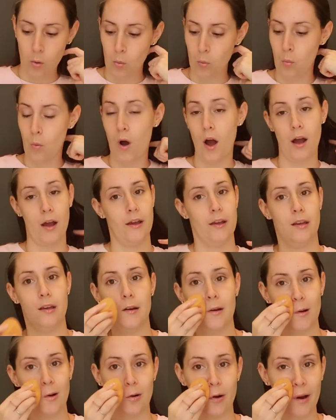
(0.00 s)
Why?
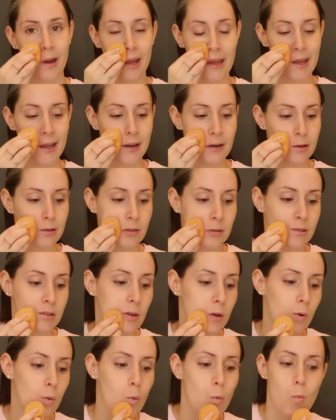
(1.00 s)
Gray hairs?
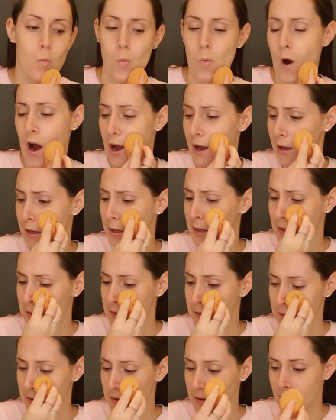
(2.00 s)
Why?
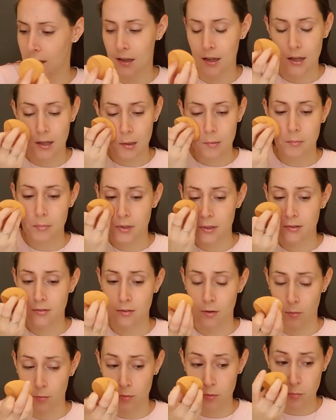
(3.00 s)
Please
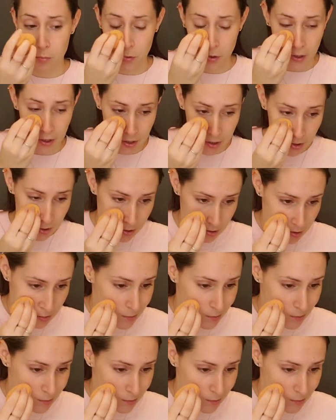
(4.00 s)
don't spread.